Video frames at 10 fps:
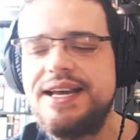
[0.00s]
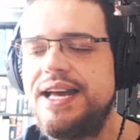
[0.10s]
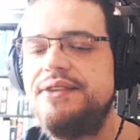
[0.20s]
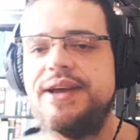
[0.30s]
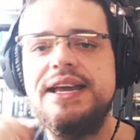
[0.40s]

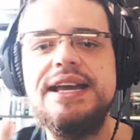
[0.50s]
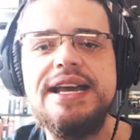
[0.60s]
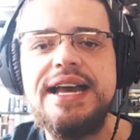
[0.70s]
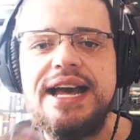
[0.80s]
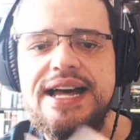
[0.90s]
Anyway,
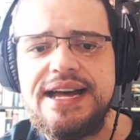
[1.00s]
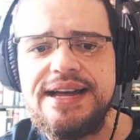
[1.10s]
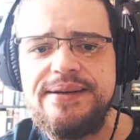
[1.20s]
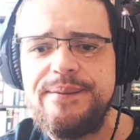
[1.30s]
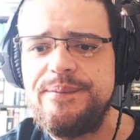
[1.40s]

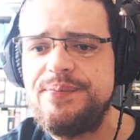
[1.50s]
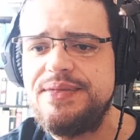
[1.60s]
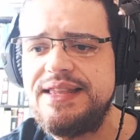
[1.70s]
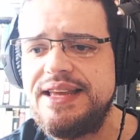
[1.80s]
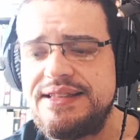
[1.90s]

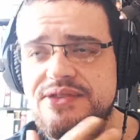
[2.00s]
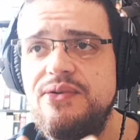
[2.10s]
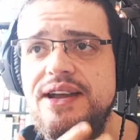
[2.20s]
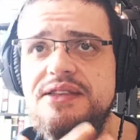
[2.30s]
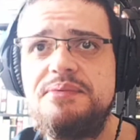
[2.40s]
it's
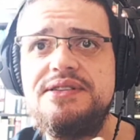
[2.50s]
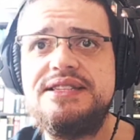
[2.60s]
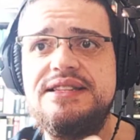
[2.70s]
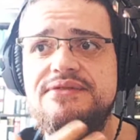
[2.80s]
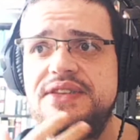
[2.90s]
quite
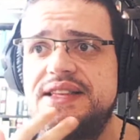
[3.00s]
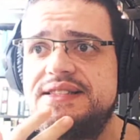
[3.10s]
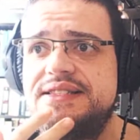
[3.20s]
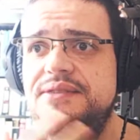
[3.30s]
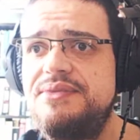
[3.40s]
positive.
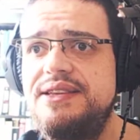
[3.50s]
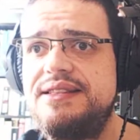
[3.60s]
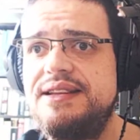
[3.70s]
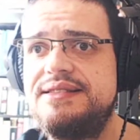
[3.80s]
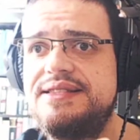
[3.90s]
It's something
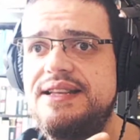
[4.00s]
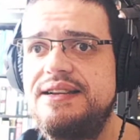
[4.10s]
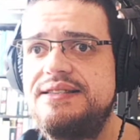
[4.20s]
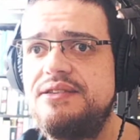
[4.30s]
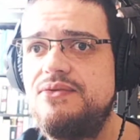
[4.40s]
that
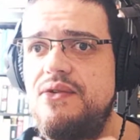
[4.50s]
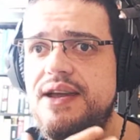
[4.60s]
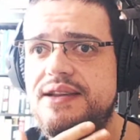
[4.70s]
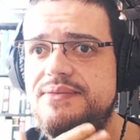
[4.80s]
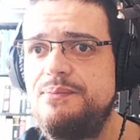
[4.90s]
started
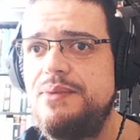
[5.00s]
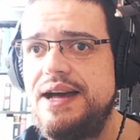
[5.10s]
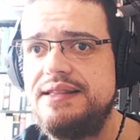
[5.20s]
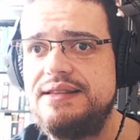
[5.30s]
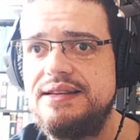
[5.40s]
quite
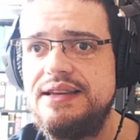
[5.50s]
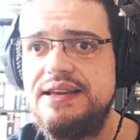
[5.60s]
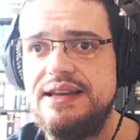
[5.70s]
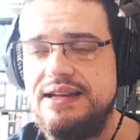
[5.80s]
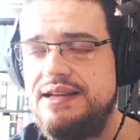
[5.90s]

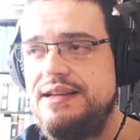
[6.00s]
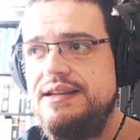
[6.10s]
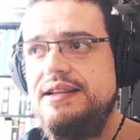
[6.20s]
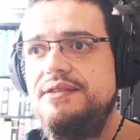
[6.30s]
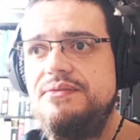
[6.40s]
badly.
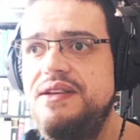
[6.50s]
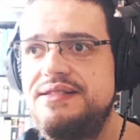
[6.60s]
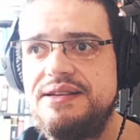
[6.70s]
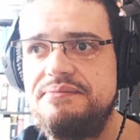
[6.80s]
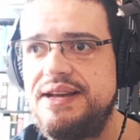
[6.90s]
It
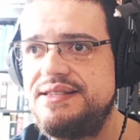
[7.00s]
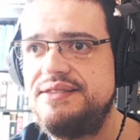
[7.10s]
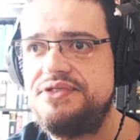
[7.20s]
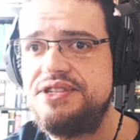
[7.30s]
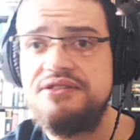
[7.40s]
was a
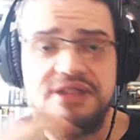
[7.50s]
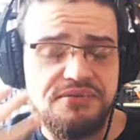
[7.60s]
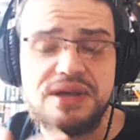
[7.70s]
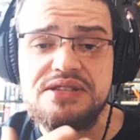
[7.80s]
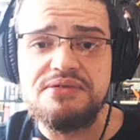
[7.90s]
massive shit. It
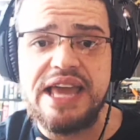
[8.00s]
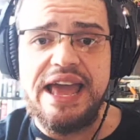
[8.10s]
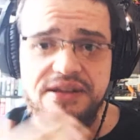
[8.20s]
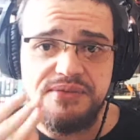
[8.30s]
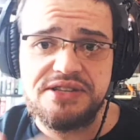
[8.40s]
was
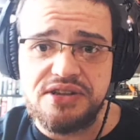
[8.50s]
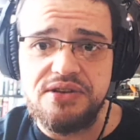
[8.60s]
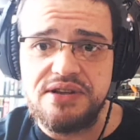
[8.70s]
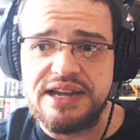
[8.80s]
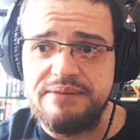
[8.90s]
okay. It was
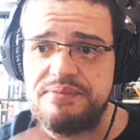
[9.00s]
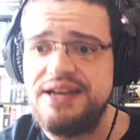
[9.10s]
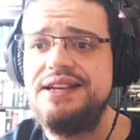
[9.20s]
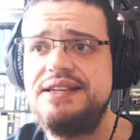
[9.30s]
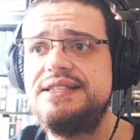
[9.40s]
good. I
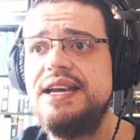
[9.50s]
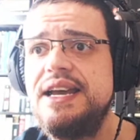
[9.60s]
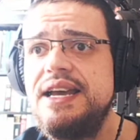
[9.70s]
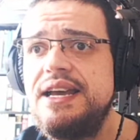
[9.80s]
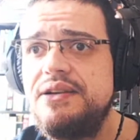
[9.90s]
played it
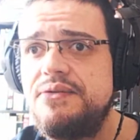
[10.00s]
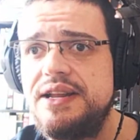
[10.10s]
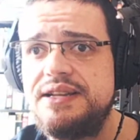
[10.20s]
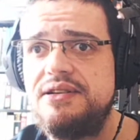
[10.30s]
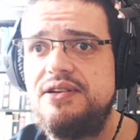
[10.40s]

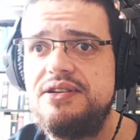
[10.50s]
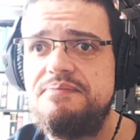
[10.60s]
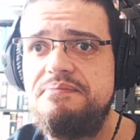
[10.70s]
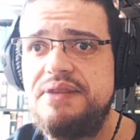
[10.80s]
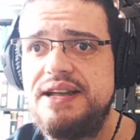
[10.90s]
quite a lot.
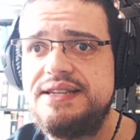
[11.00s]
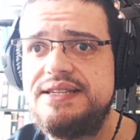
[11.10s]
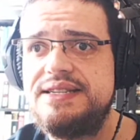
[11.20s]
But